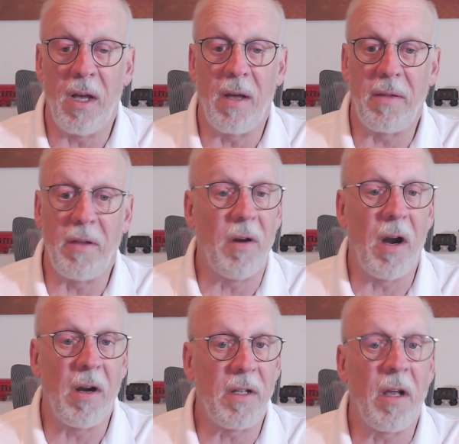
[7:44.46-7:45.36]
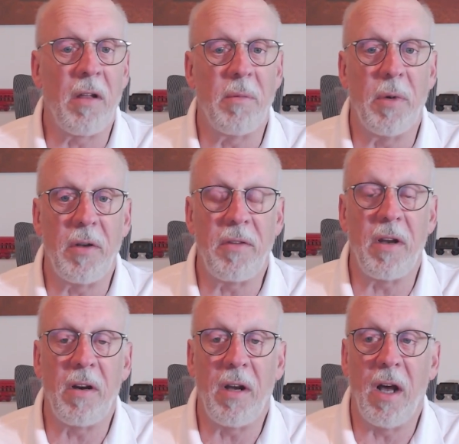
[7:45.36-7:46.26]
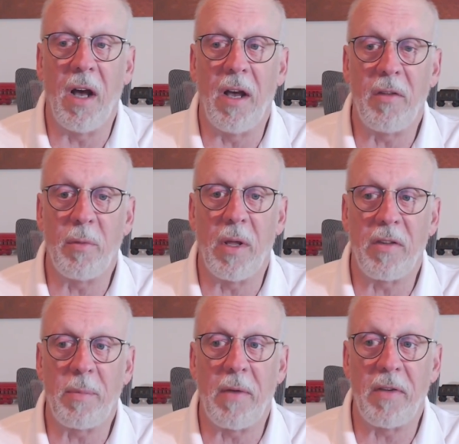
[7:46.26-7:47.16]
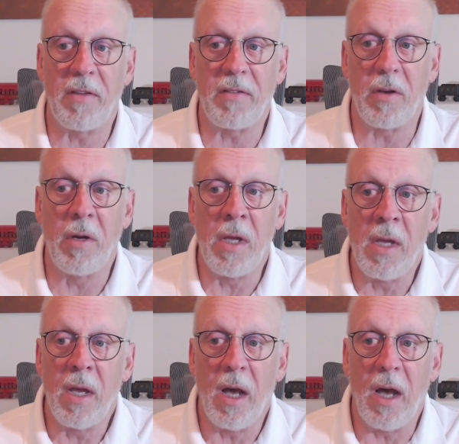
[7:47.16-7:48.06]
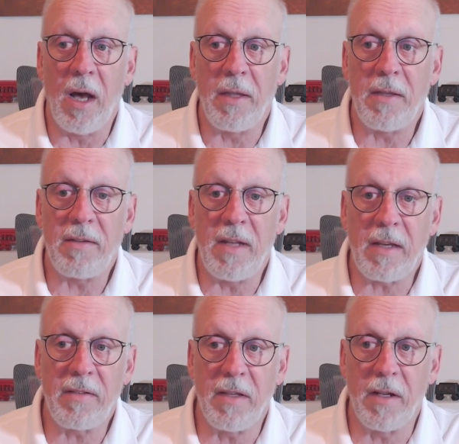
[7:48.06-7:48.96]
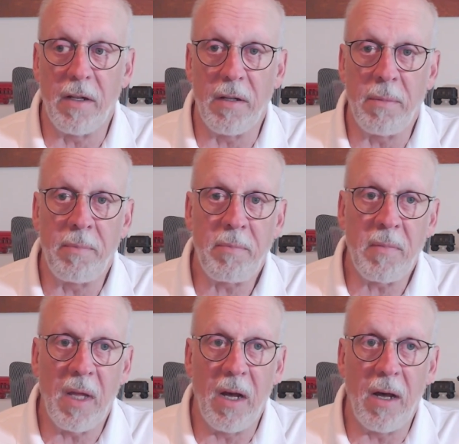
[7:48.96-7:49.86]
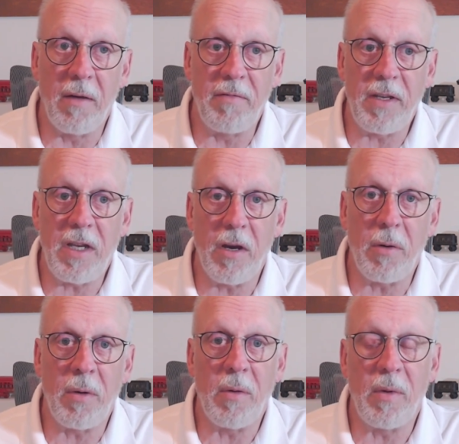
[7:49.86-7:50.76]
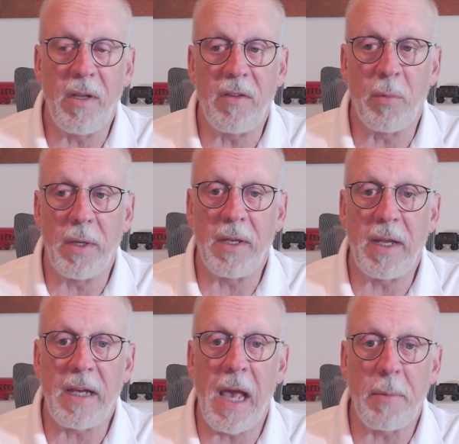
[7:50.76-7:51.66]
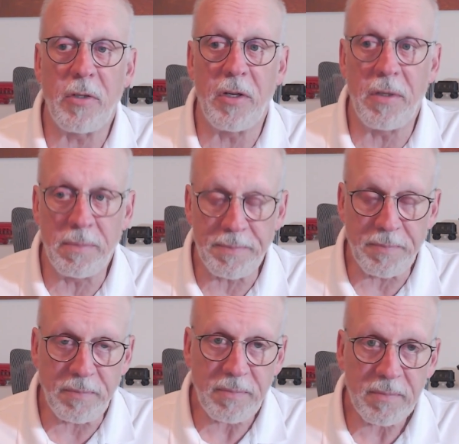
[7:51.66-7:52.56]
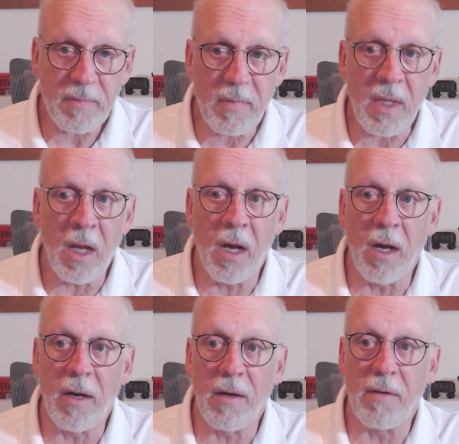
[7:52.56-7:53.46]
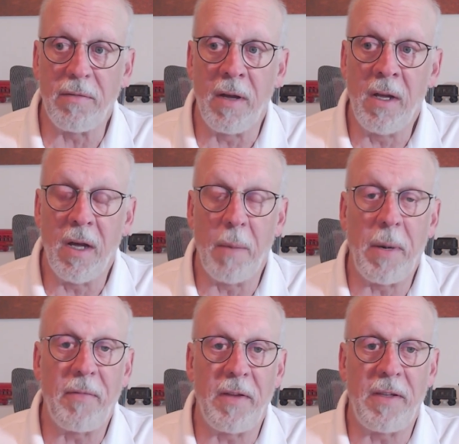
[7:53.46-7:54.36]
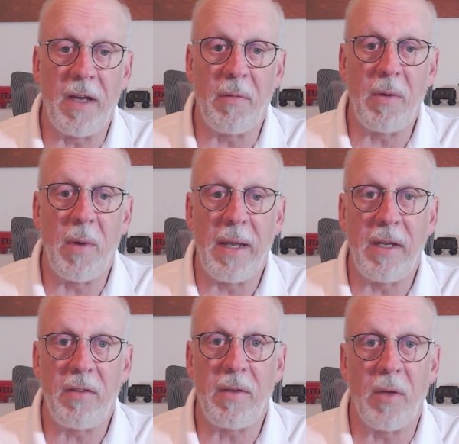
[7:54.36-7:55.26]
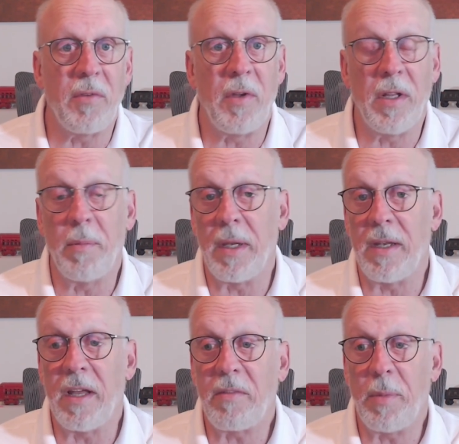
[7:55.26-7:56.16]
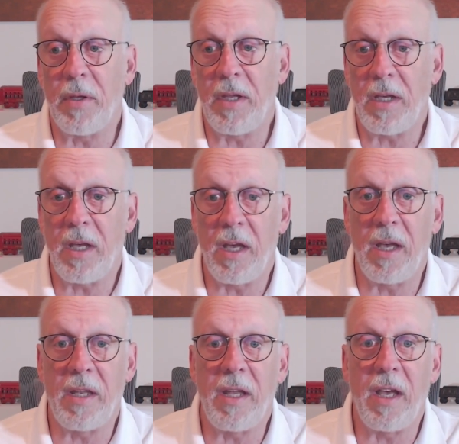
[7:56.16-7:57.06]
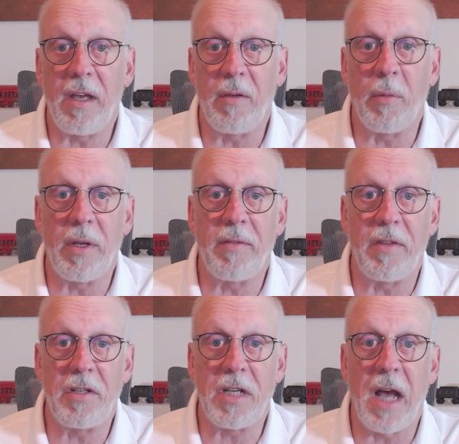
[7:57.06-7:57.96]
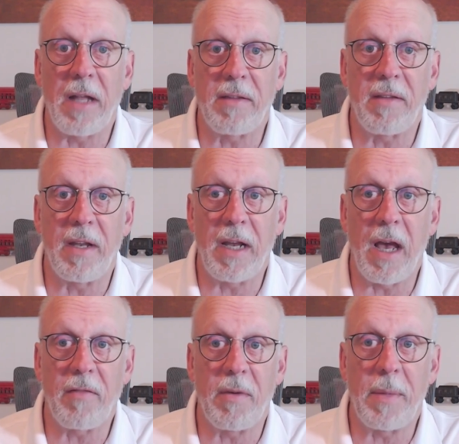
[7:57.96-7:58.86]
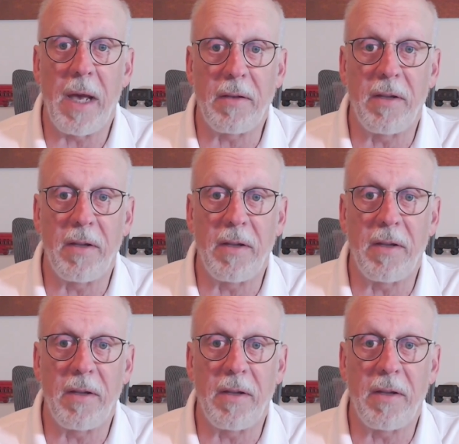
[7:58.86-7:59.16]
There are a ton of birds there as well as puffins. So this next little video was one that I captured of a puffin that we ran into that was doing a little bit of nest building, and then one of the shots that I got from that.